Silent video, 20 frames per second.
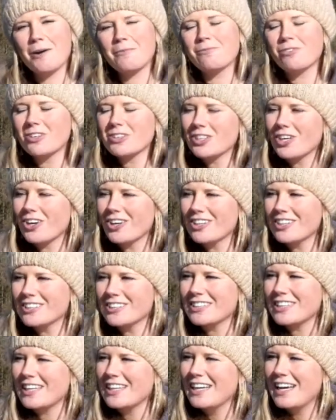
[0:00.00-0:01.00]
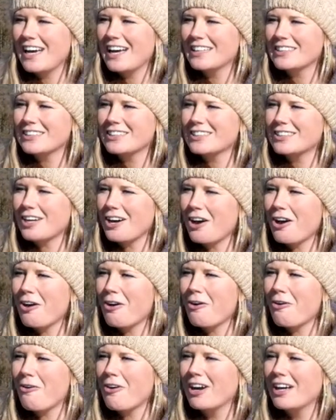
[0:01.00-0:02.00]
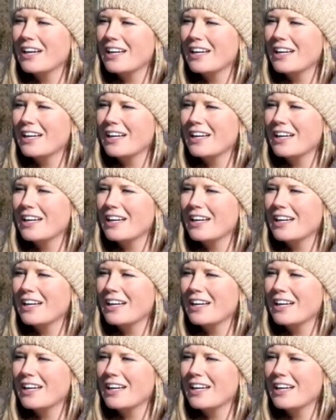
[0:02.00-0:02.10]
for turtles. So